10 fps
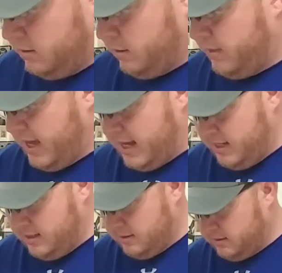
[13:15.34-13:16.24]
that
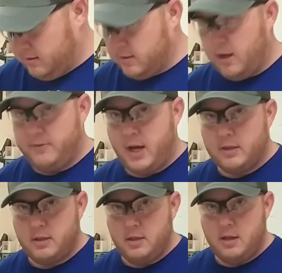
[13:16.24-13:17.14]
is dissolved
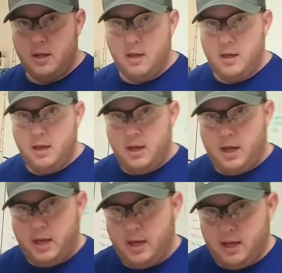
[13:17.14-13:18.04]
oxygen,
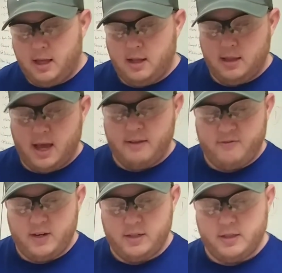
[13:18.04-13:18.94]
and that
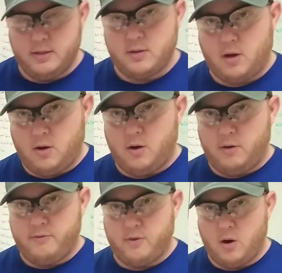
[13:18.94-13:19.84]
finishes
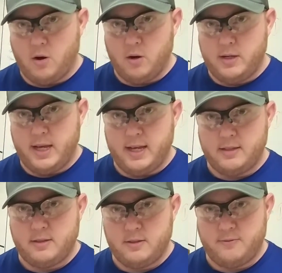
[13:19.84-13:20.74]
off our
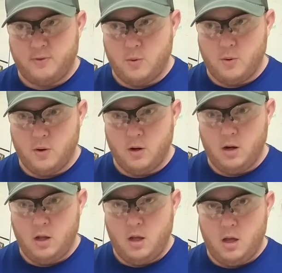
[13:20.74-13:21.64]
tests for
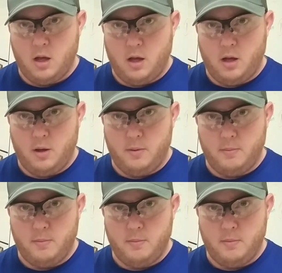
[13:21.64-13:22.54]

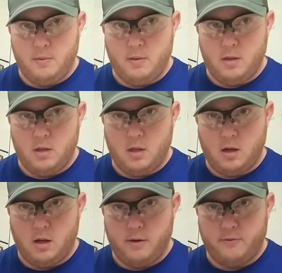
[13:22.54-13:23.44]
the
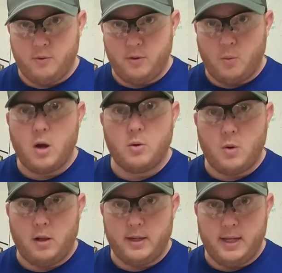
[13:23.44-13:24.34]
water
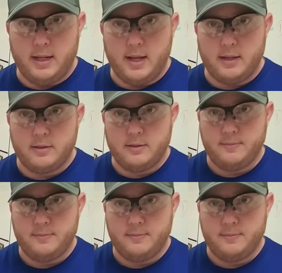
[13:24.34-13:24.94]
quality index.